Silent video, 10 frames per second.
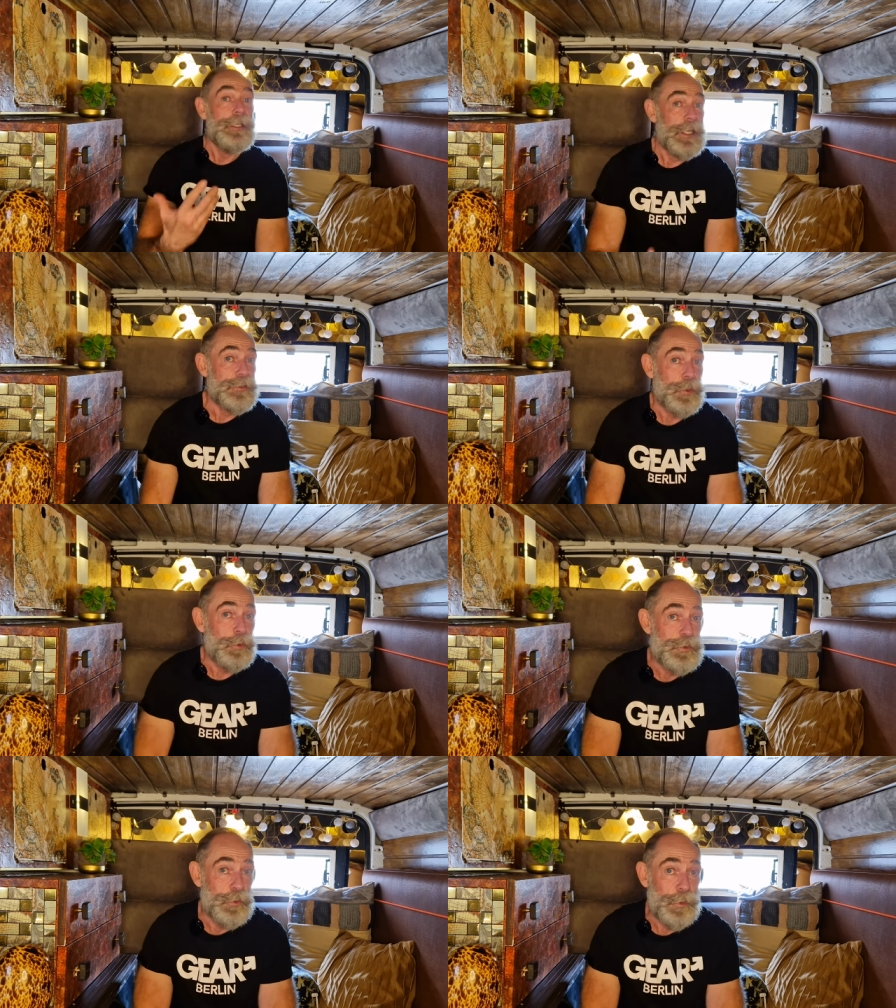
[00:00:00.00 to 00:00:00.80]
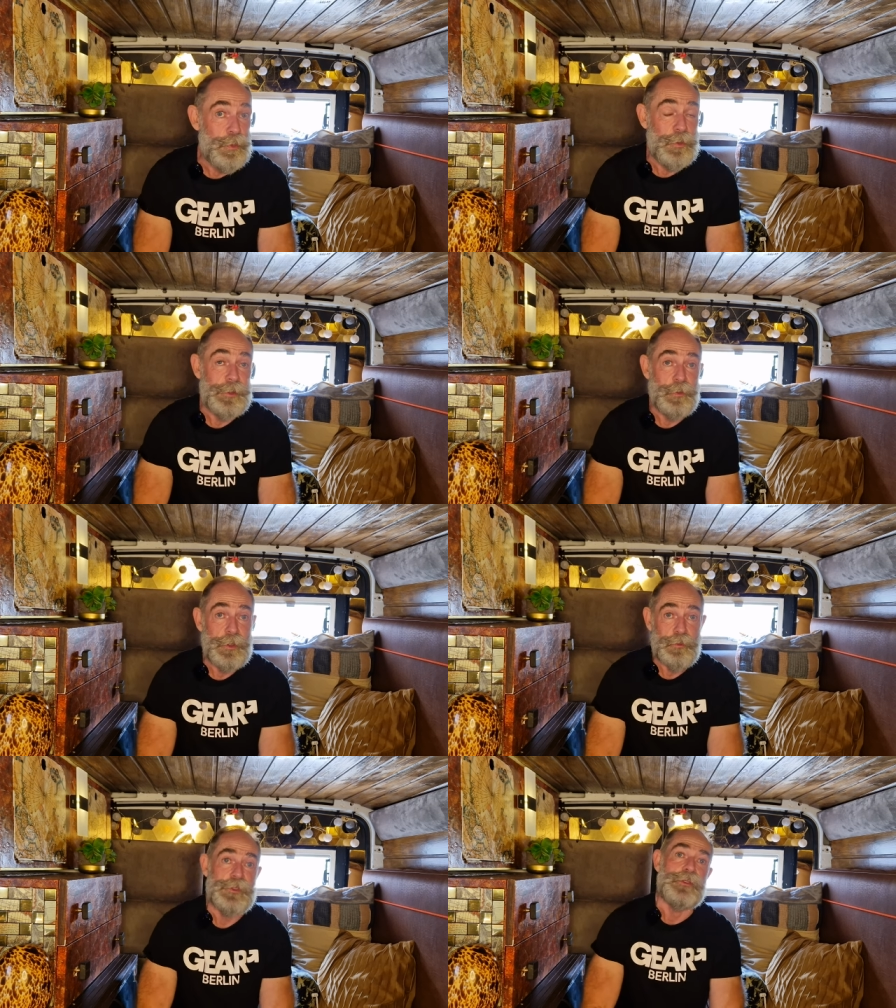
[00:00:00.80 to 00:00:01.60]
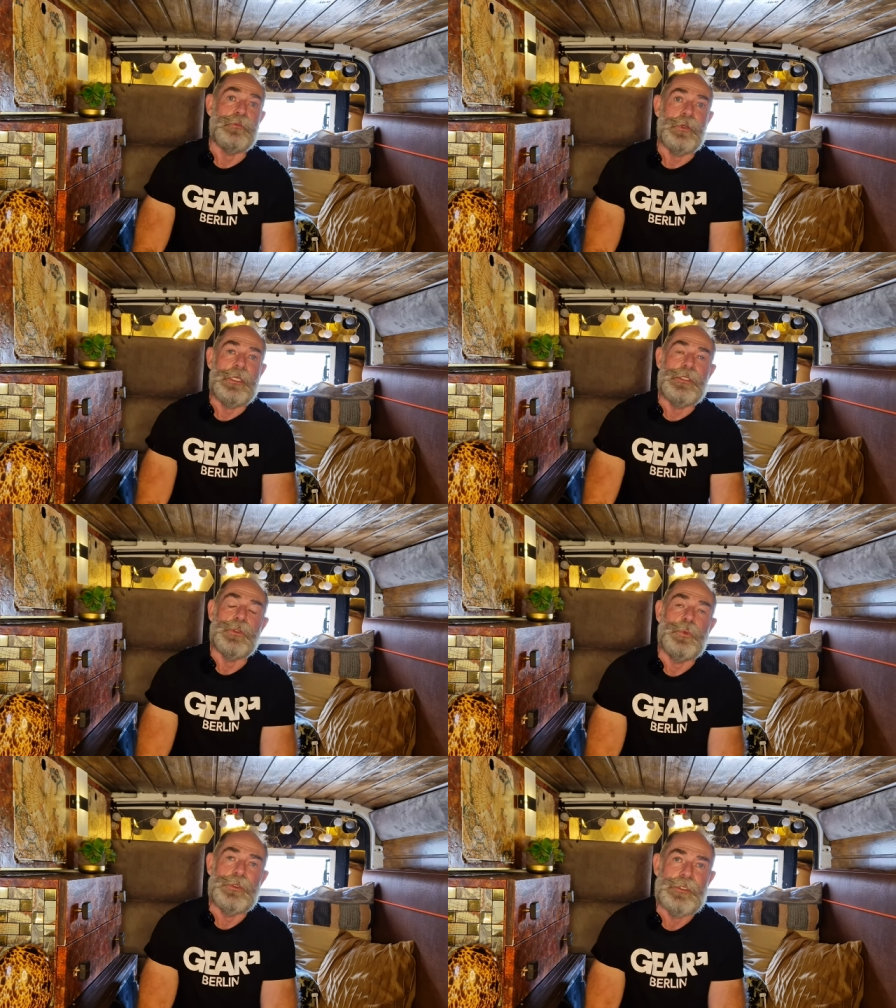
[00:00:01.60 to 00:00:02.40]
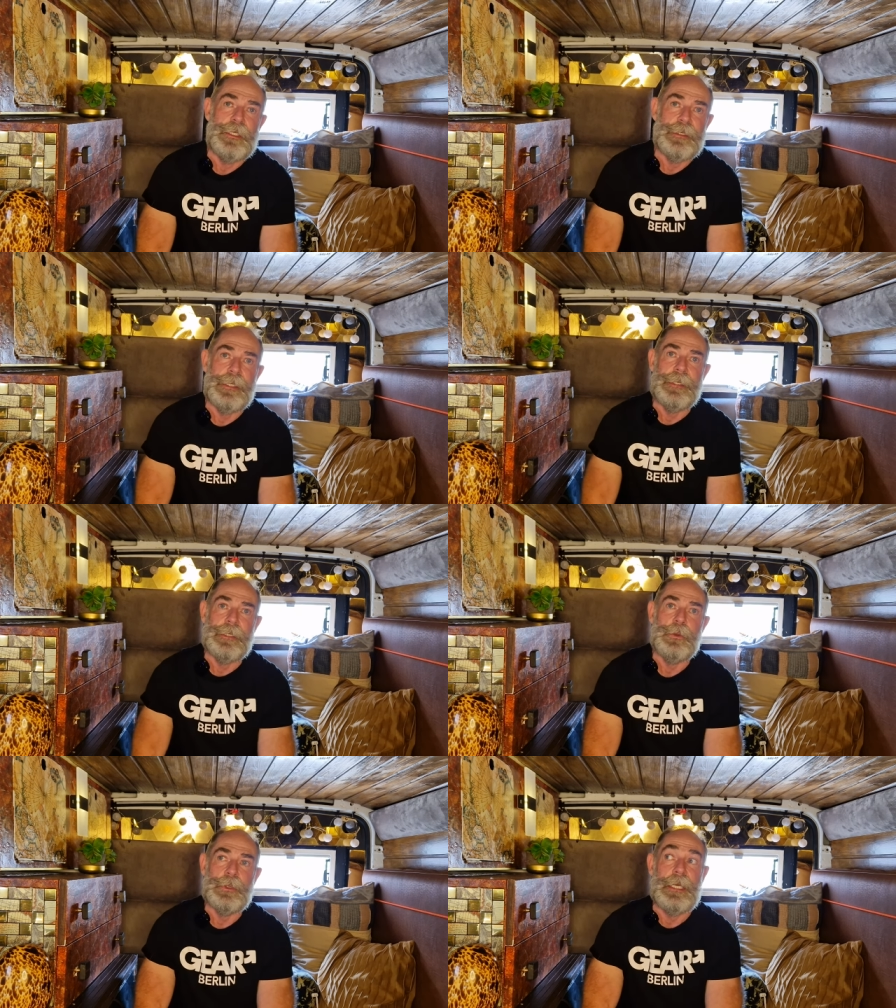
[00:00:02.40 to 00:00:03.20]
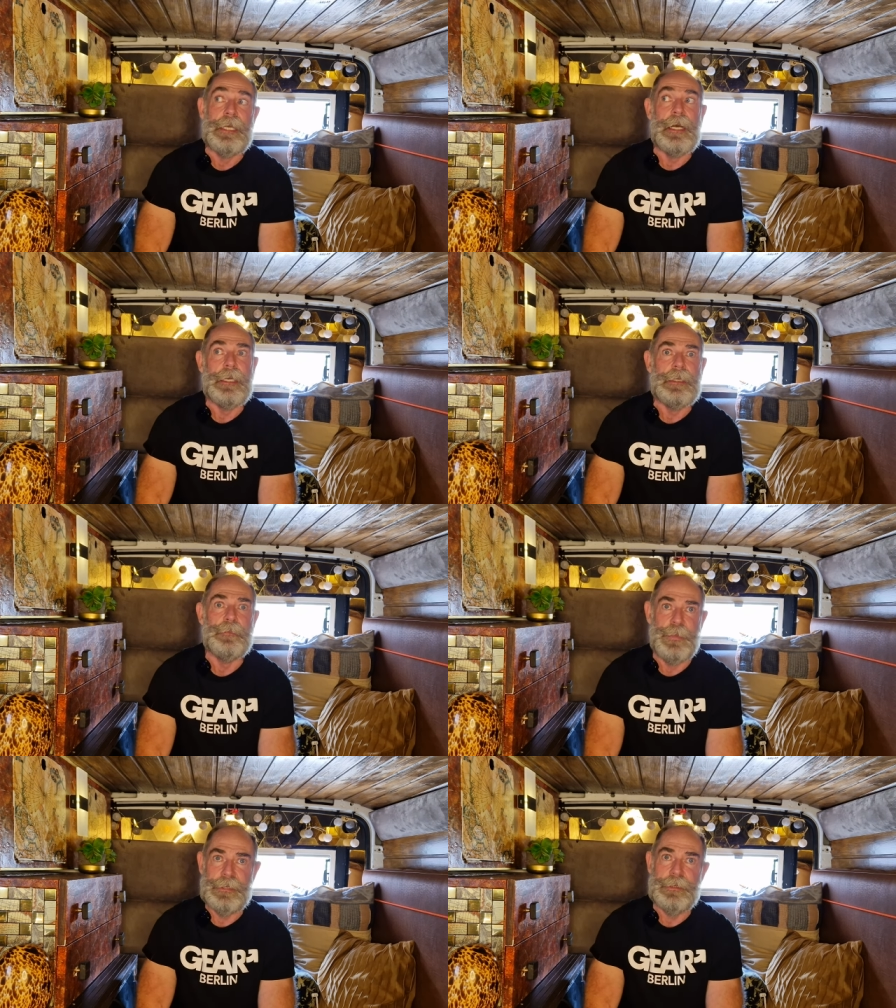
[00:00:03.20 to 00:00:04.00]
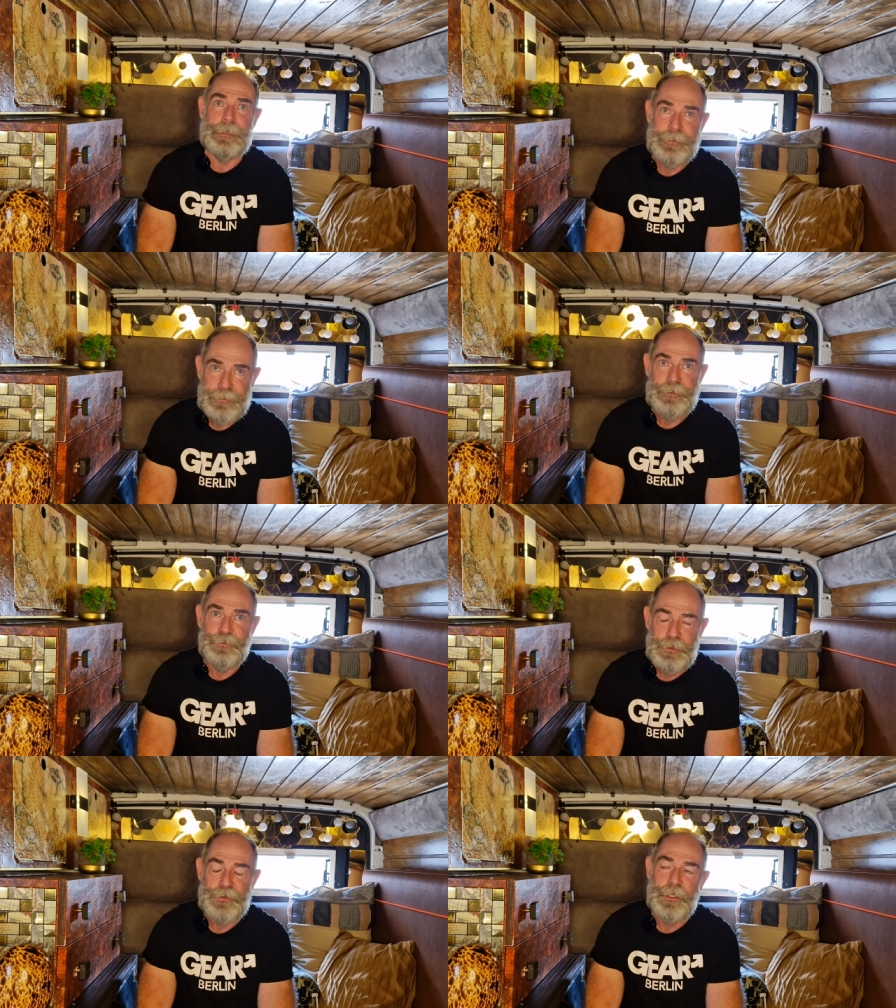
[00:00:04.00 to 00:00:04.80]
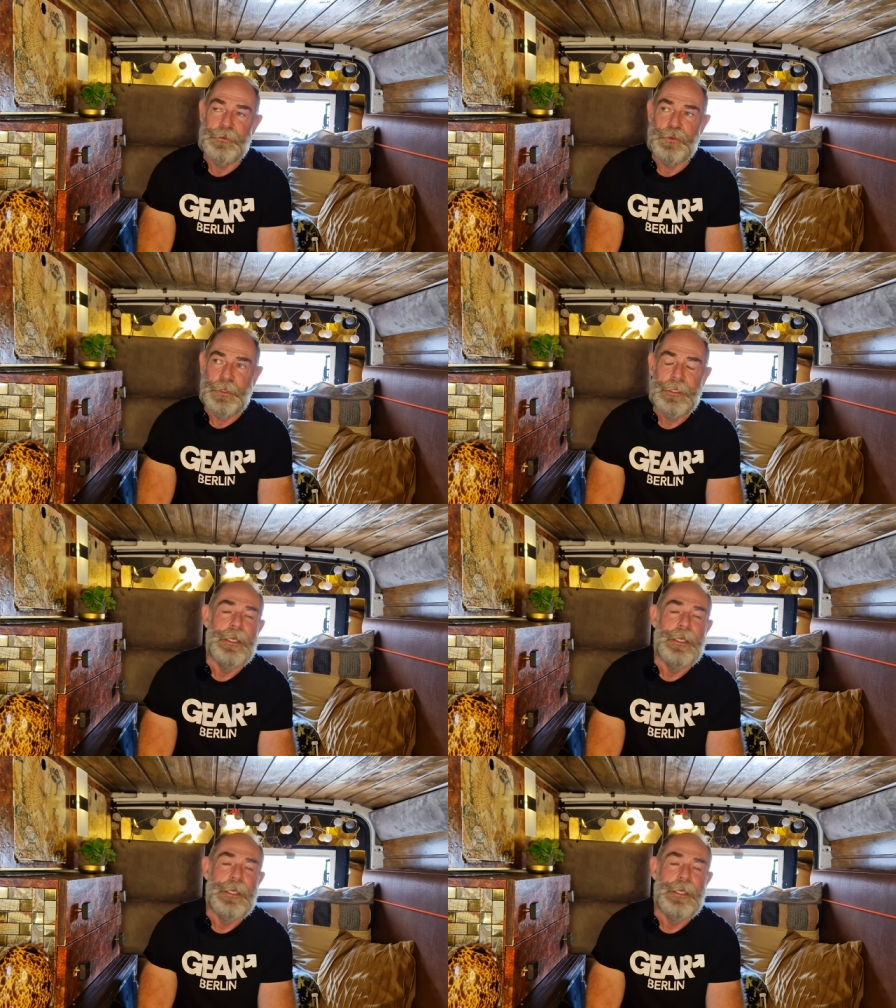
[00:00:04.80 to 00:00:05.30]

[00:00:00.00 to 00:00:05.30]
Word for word: that's also the point where Christopher Isherwood said, like, OK, I'd better leave this country.